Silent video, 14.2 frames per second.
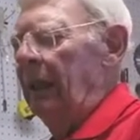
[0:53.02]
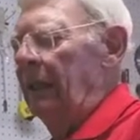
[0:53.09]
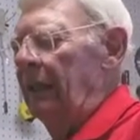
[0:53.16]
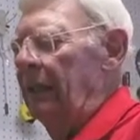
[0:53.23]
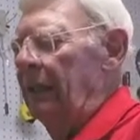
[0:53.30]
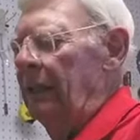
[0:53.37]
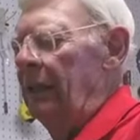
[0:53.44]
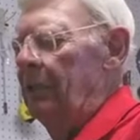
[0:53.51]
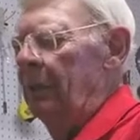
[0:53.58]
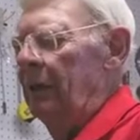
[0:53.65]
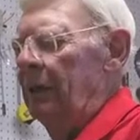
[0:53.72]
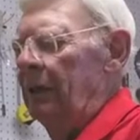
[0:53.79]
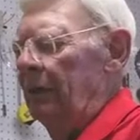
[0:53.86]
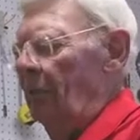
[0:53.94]
Then they
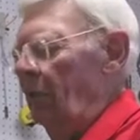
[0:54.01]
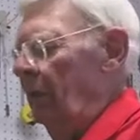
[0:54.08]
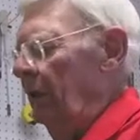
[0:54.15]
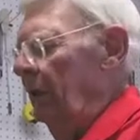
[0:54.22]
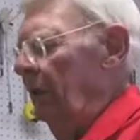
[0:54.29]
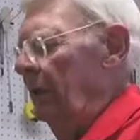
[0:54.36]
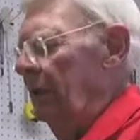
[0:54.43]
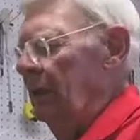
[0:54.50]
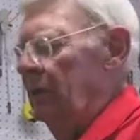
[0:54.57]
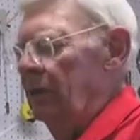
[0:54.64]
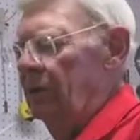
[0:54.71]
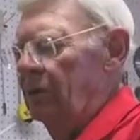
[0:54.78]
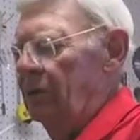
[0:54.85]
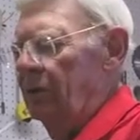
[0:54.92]
paint it with the
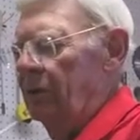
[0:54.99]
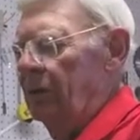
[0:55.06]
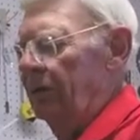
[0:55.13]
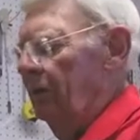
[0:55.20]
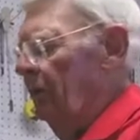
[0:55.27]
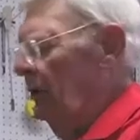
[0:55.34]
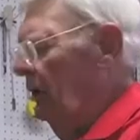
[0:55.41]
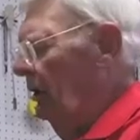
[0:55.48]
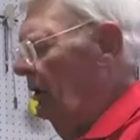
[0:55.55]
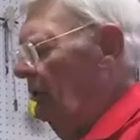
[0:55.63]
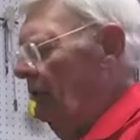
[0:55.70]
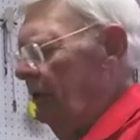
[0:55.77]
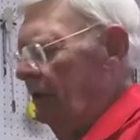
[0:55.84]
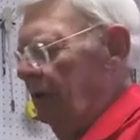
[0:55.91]
two different
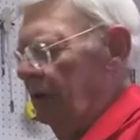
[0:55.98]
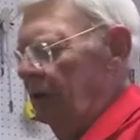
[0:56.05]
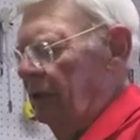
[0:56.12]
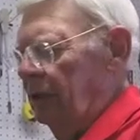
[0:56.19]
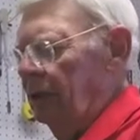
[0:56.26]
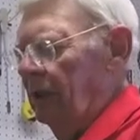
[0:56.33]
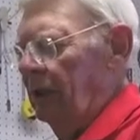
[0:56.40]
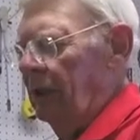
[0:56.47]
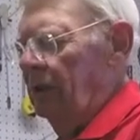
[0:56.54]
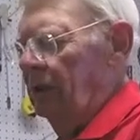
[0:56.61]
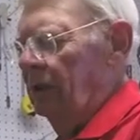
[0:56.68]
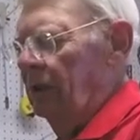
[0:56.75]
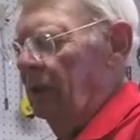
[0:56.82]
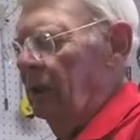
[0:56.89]
colors here in this
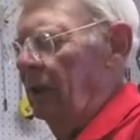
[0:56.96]
case.